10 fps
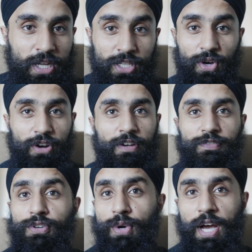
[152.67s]
So I don't have
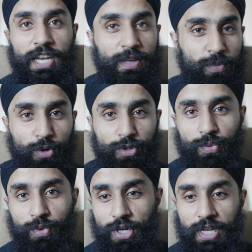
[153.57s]
to do any post
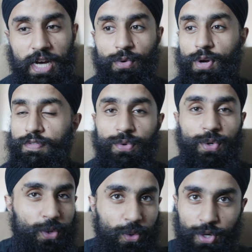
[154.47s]
work. I don't have to
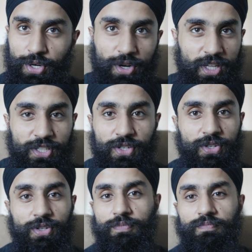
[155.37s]
record it on
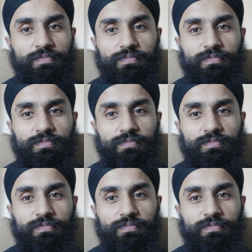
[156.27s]
external